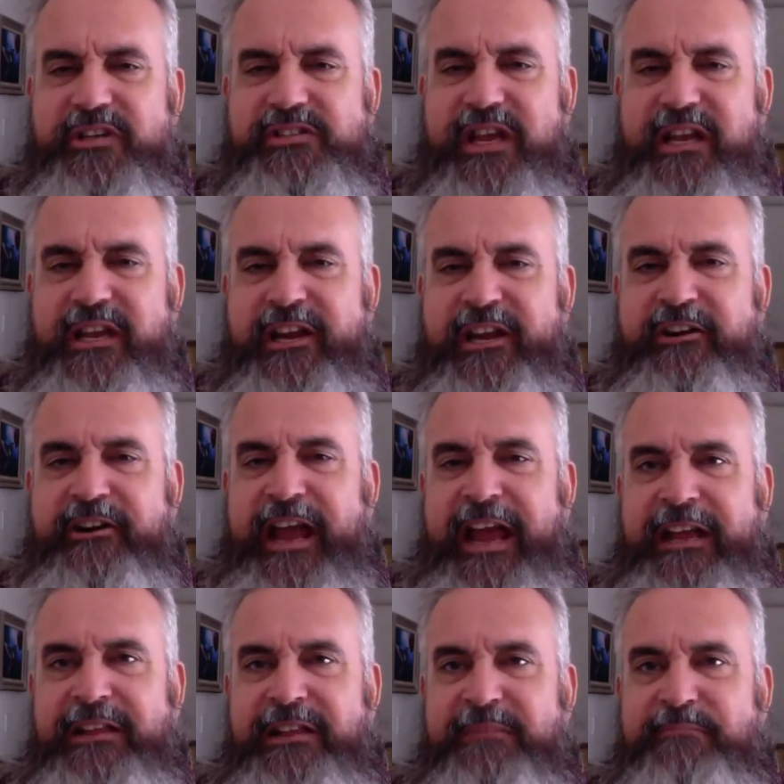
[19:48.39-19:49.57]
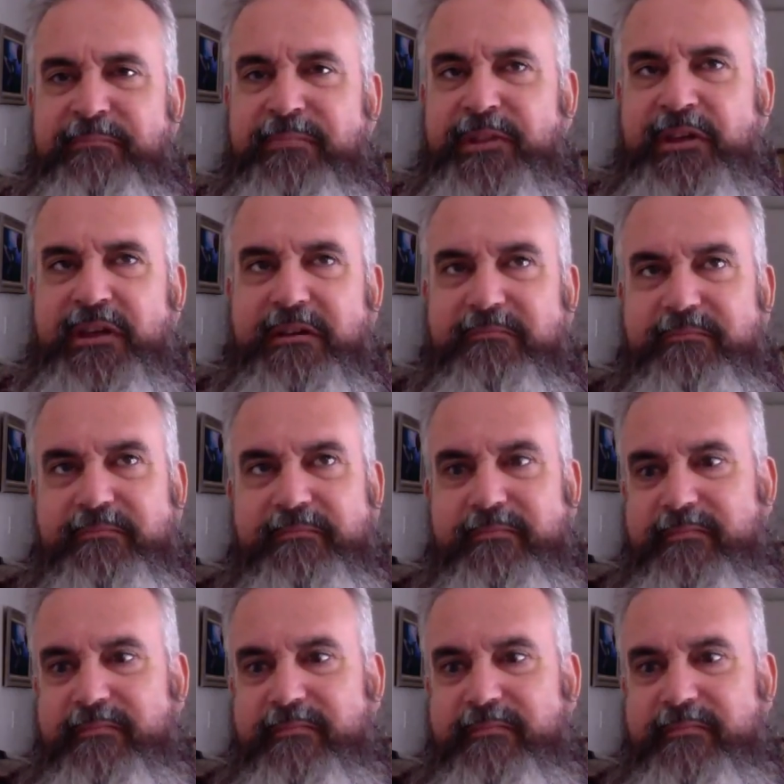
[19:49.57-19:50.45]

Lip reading: and saying, here, hang the